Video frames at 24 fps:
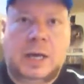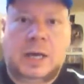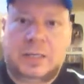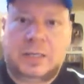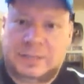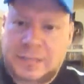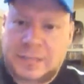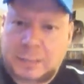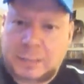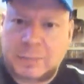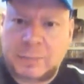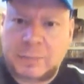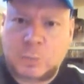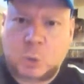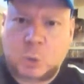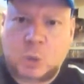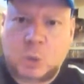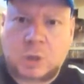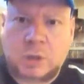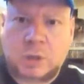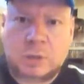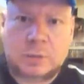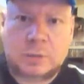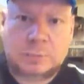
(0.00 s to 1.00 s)
Demi
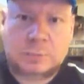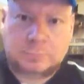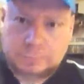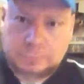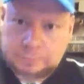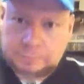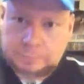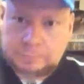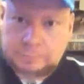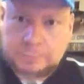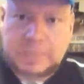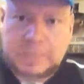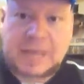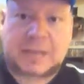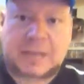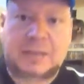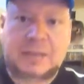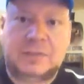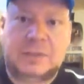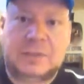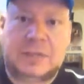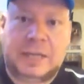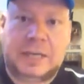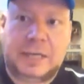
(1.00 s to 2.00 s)
Moore, back
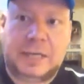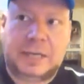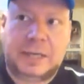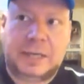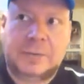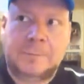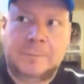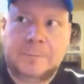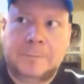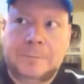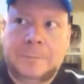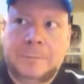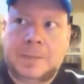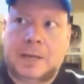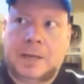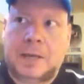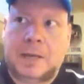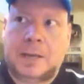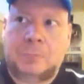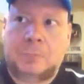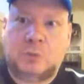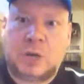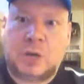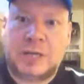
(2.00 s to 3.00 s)
in the day.
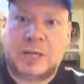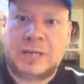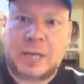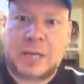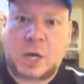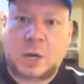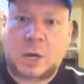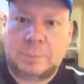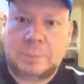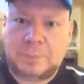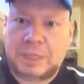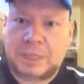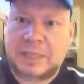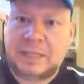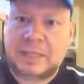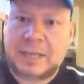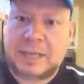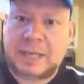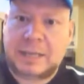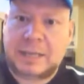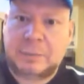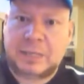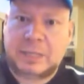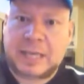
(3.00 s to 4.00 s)
Right now I'm big
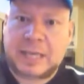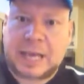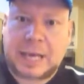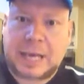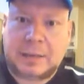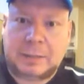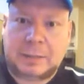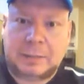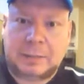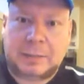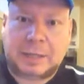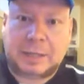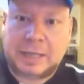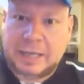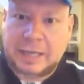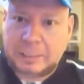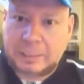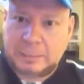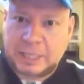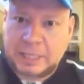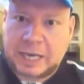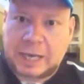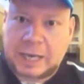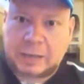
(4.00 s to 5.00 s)
into Amy
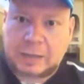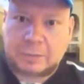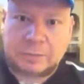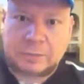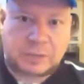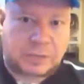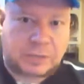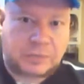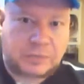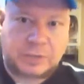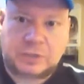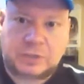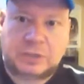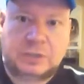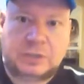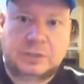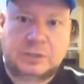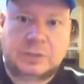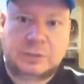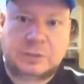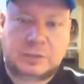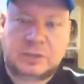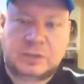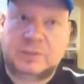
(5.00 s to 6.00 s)
Adams. I think
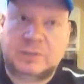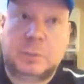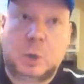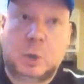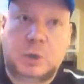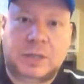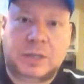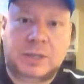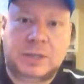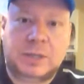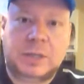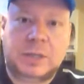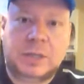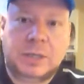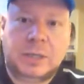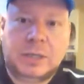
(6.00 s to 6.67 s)
she's smoking.